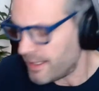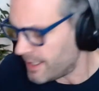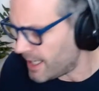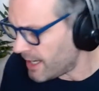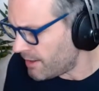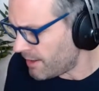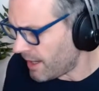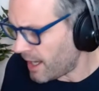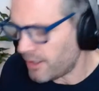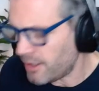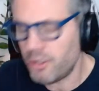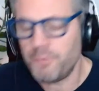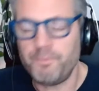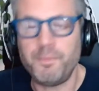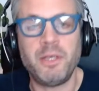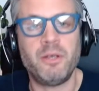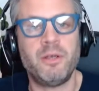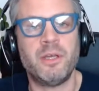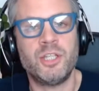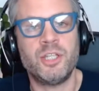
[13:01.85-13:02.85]
Now, I could
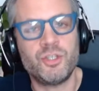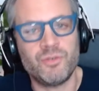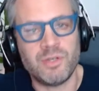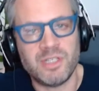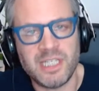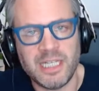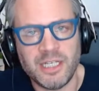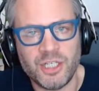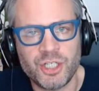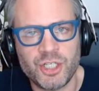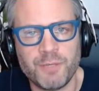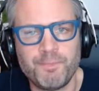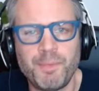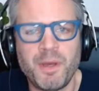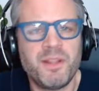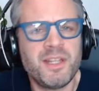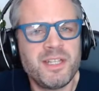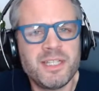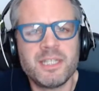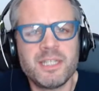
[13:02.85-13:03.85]
be your history teacher,
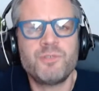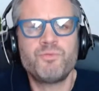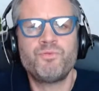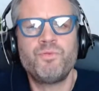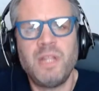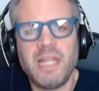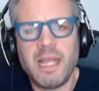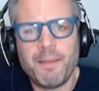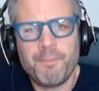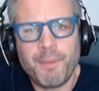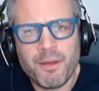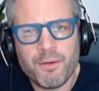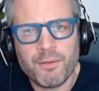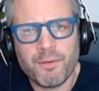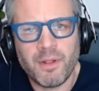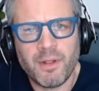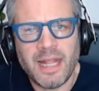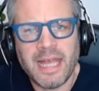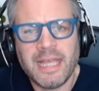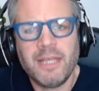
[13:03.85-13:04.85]
but this is really
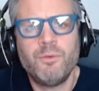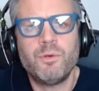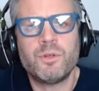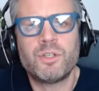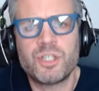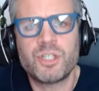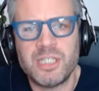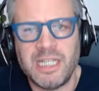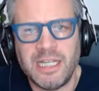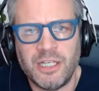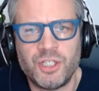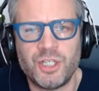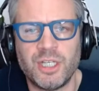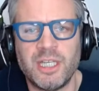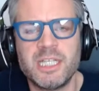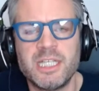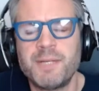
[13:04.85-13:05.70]
about language teaching.